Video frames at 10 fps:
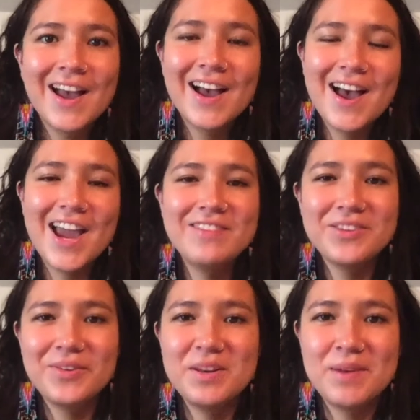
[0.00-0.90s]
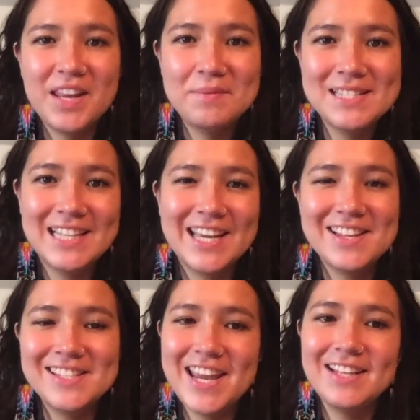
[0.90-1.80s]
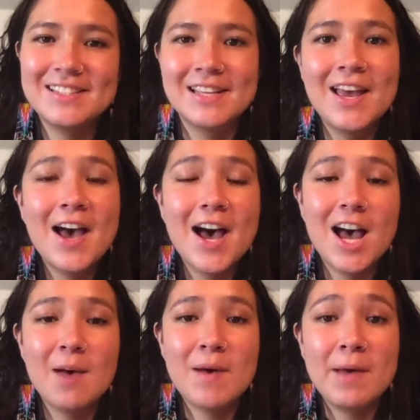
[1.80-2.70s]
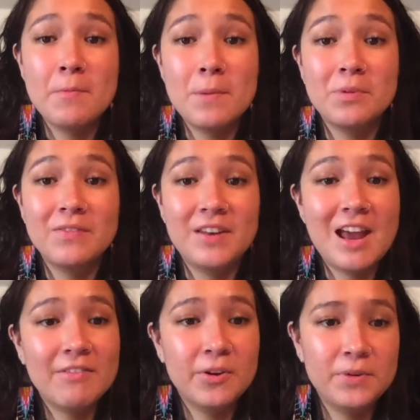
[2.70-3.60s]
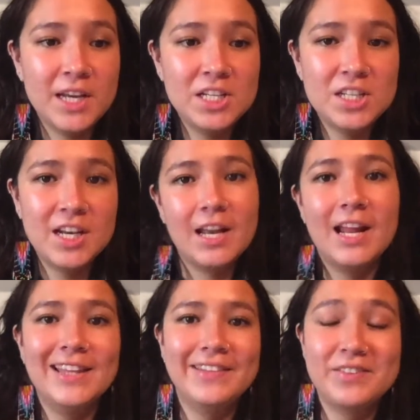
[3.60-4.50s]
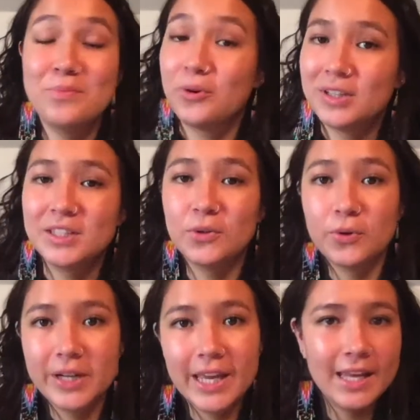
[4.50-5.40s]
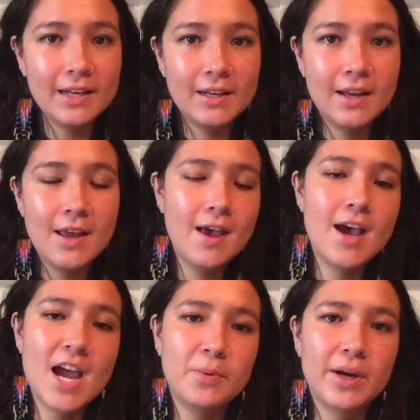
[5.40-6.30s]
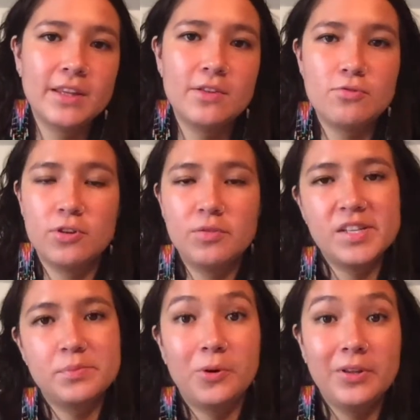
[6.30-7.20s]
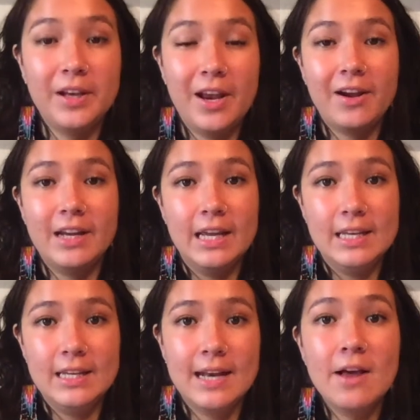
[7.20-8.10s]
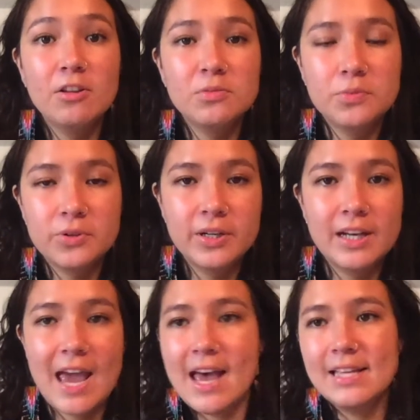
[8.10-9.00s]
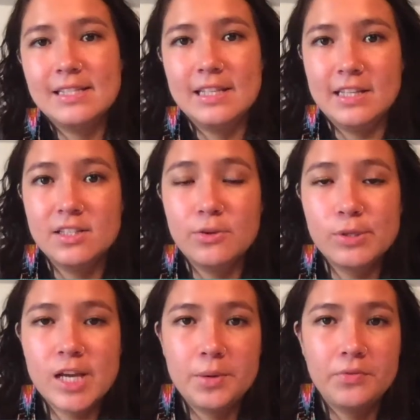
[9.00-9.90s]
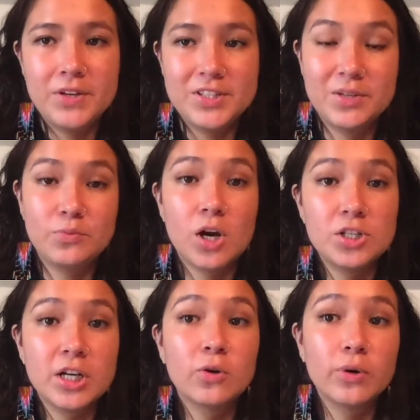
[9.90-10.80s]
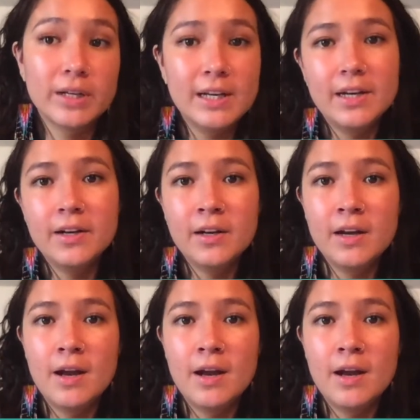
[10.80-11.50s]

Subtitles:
Hi everyone, my name is Lael Tate. I'm a member of the Navajo Nation and I live in Portland, Oregon. I work at the Northwest Portland Area Indian Health Board as the Suicide Prevention Project Coordinator.